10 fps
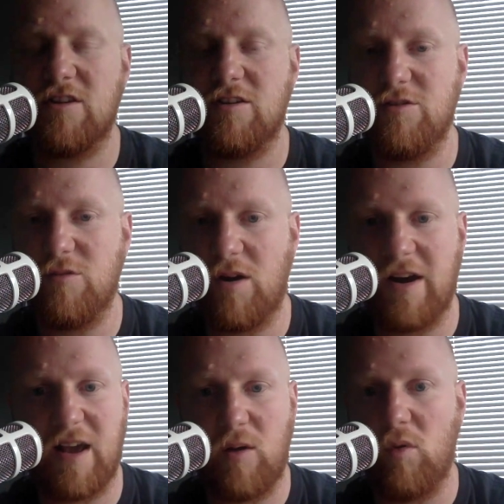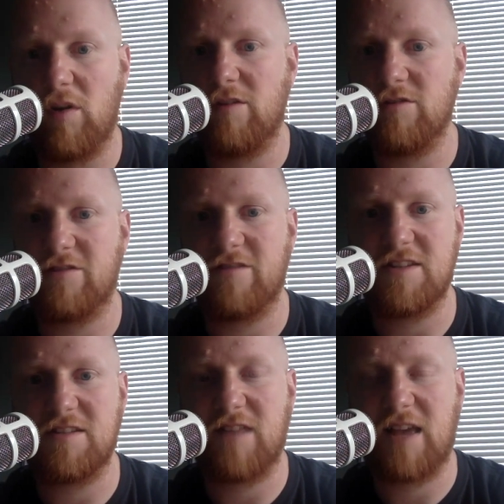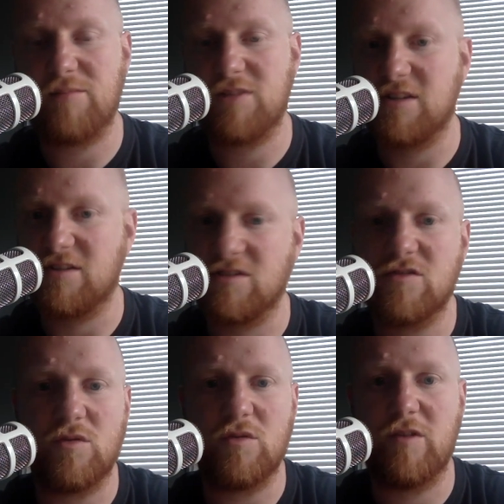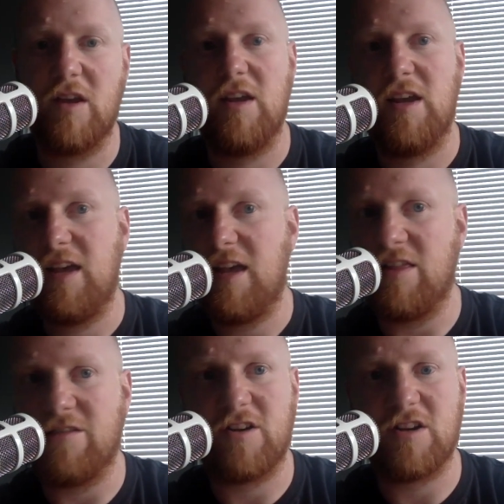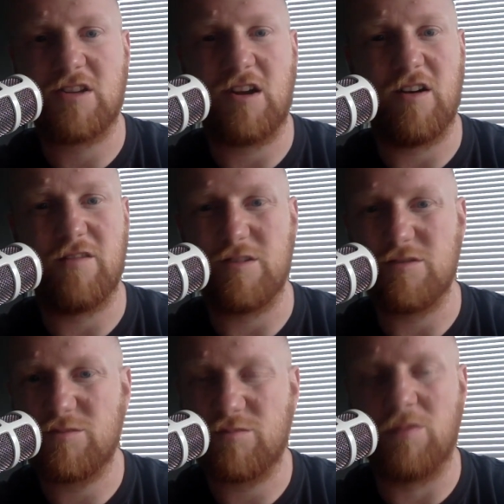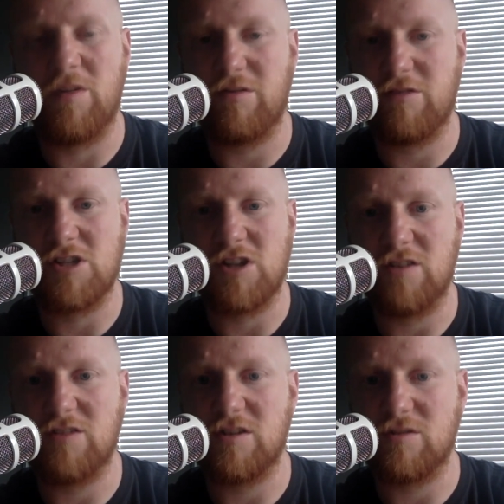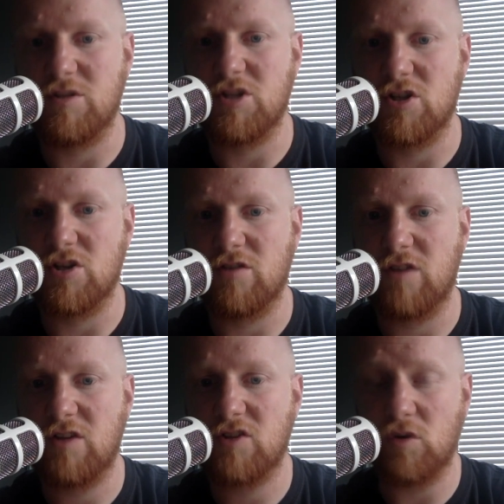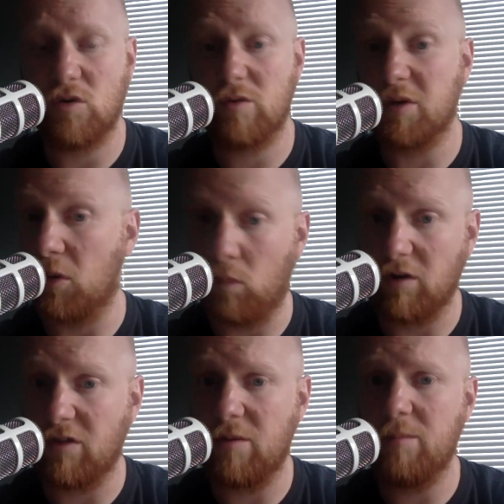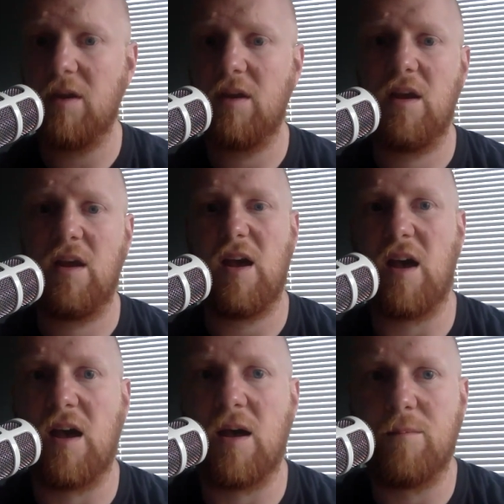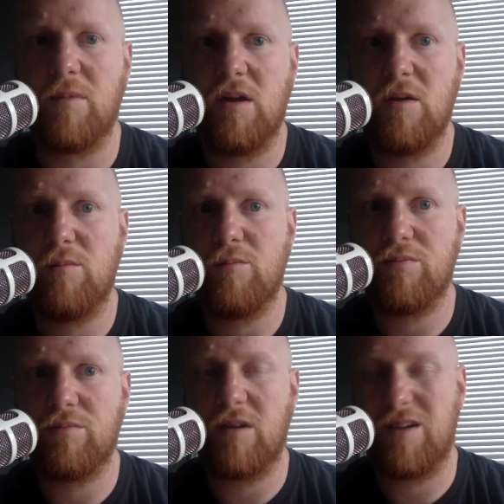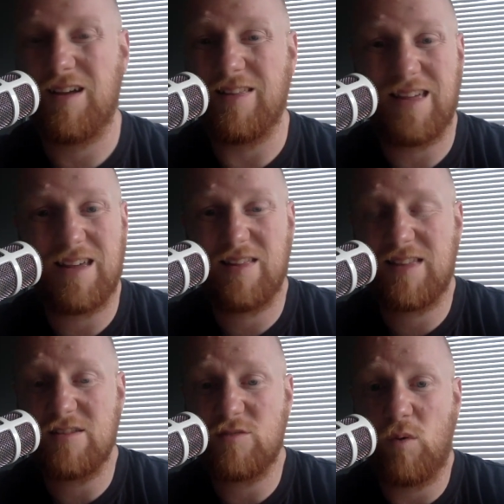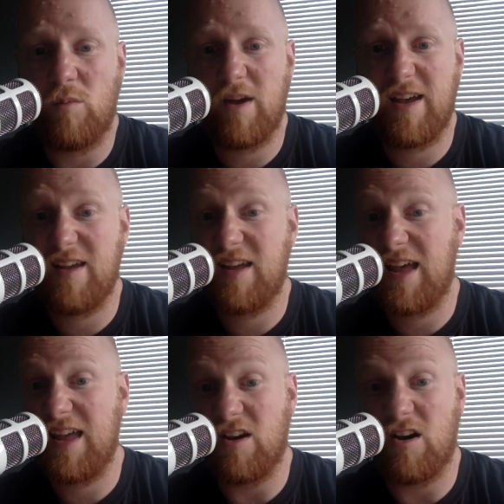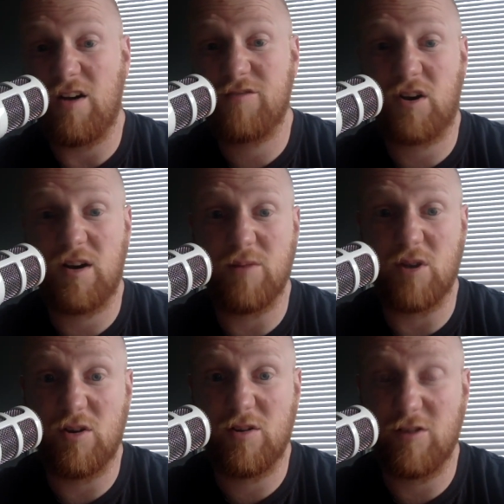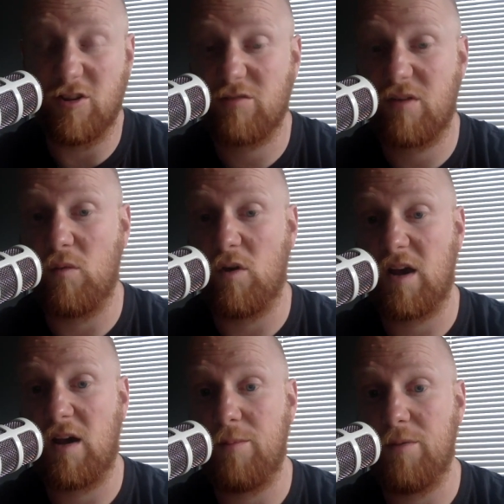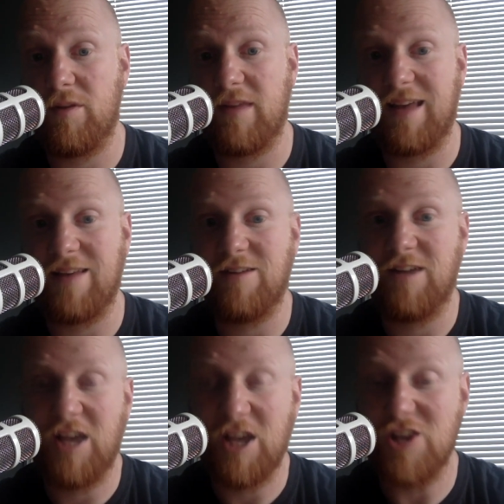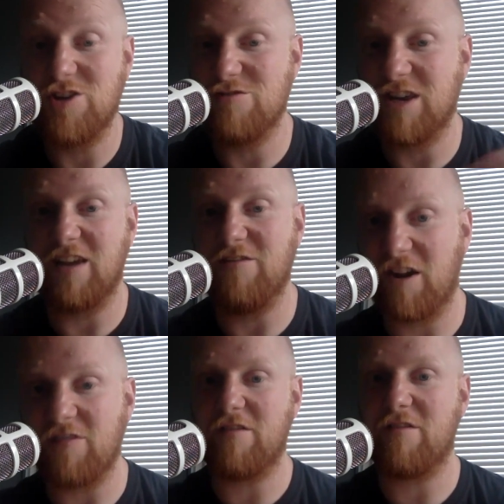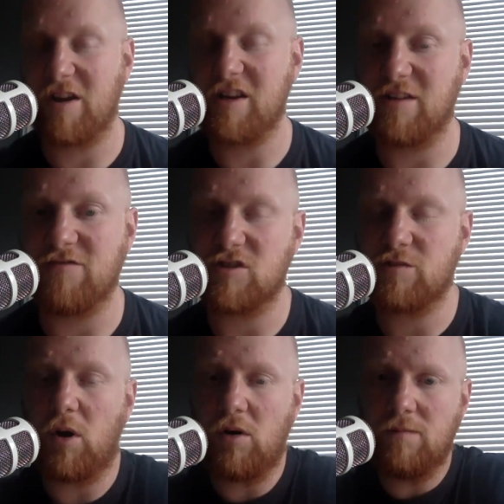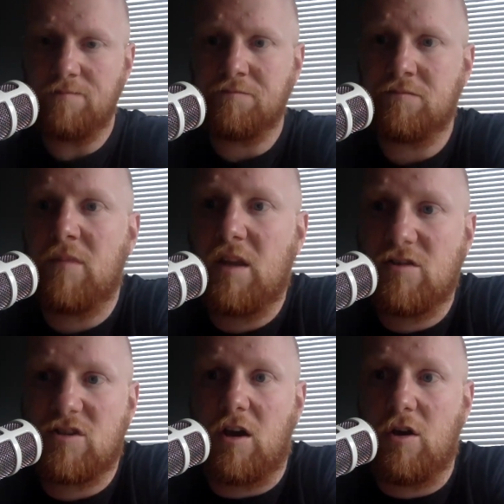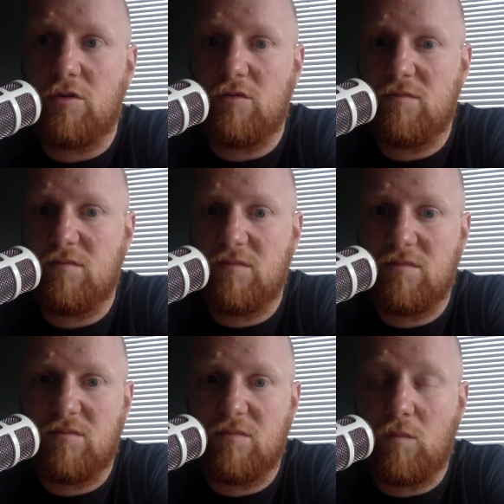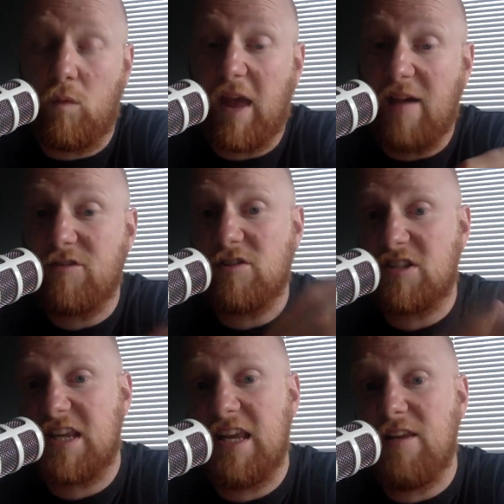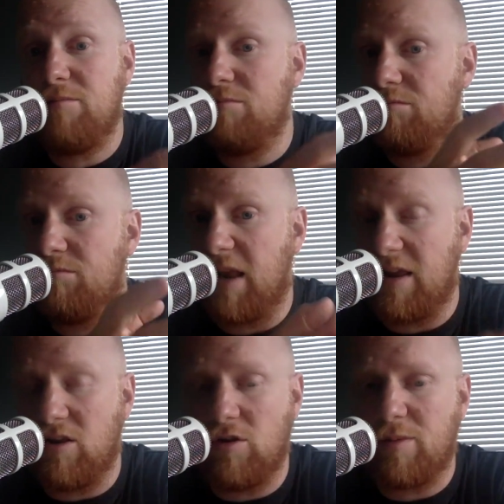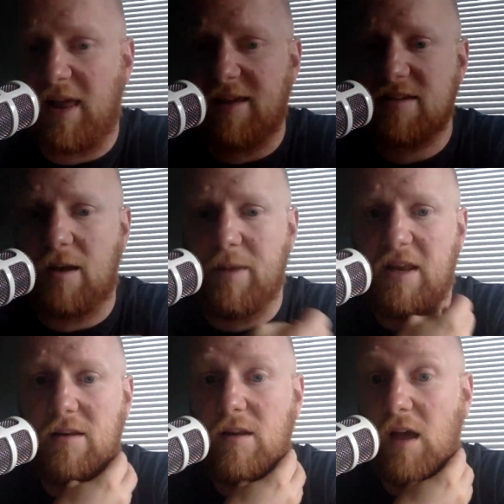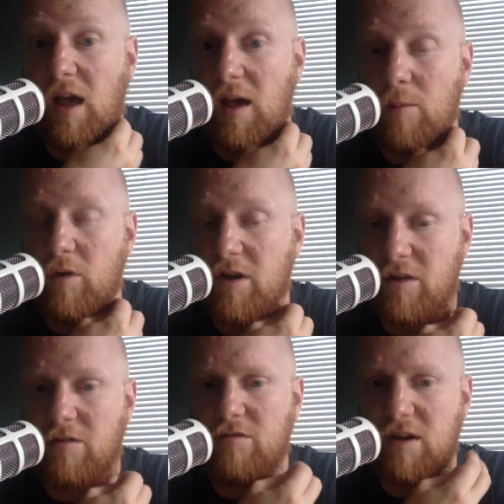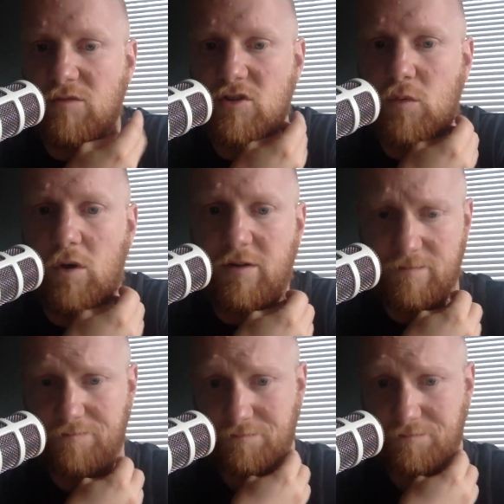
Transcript: You iron out one of those defensive lapses, and sort of in the first half, there's probably 3 chances we should have scored. We got one of them. And that's one where, hey, at half time you're 3-1 up, and then you're in a very, very different spot. So we haven't seen many new players come in. We know they're around the squad.